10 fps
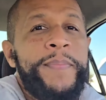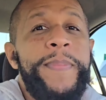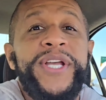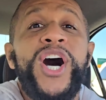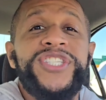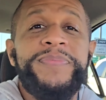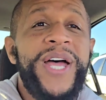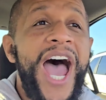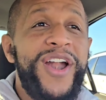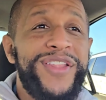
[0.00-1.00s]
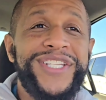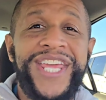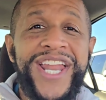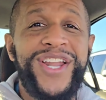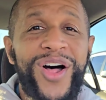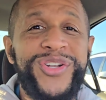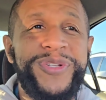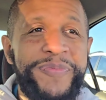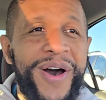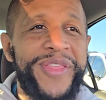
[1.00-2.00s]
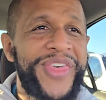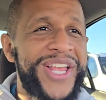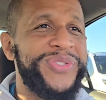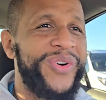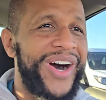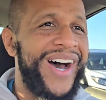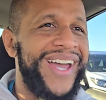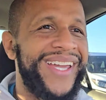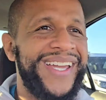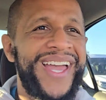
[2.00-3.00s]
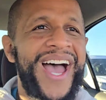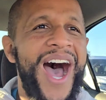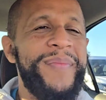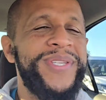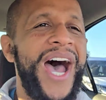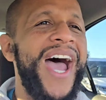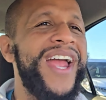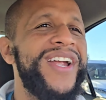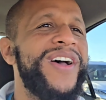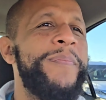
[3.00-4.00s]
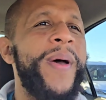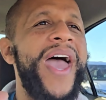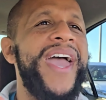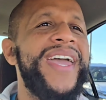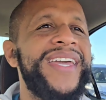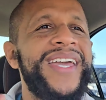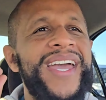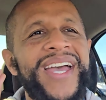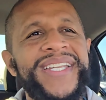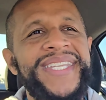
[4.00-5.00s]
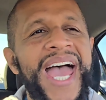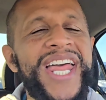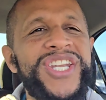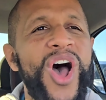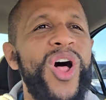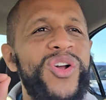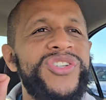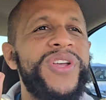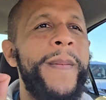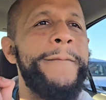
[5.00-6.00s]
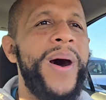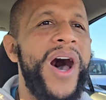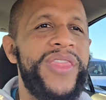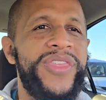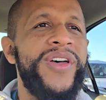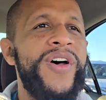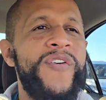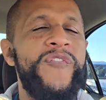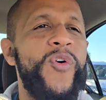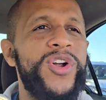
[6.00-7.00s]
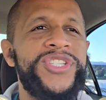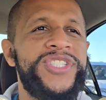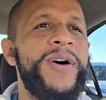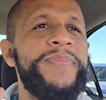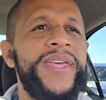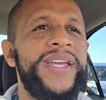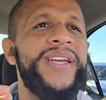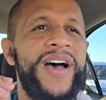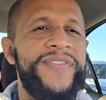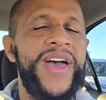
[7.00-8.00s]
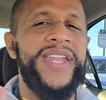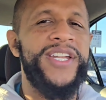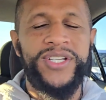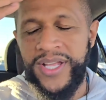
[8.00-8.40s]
Because I'm tired of the $10 a month. That's why. I'm tired of paying $10 a month for something of that nature.